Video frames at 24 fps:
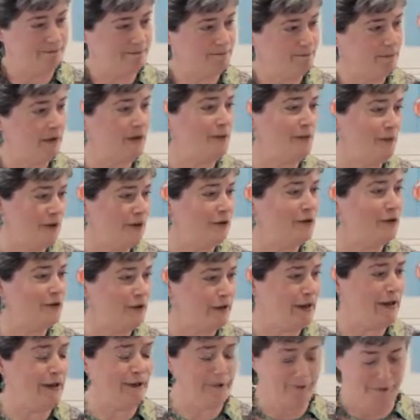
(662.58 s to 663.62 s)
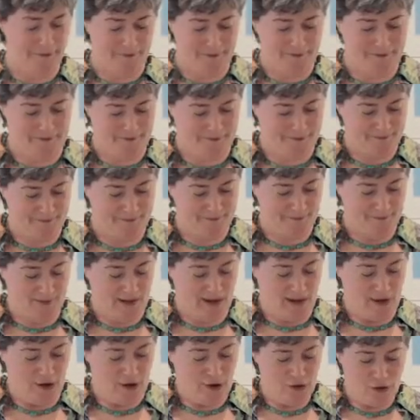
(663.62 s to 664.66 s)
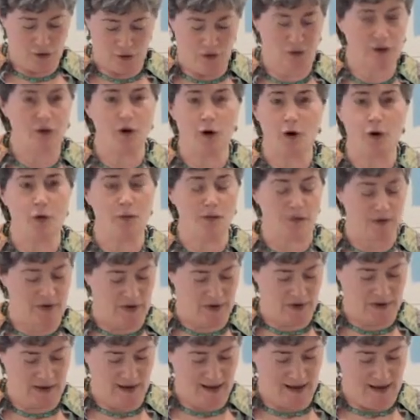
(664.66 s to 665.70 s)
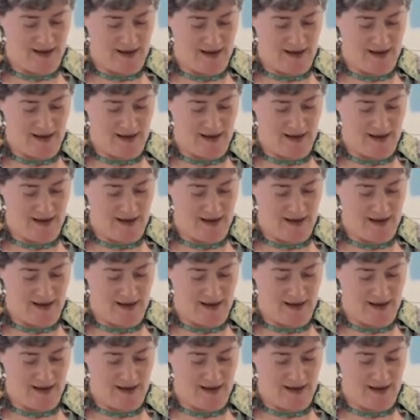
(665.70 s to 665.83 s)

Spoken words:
my mother's love. Sugared hopes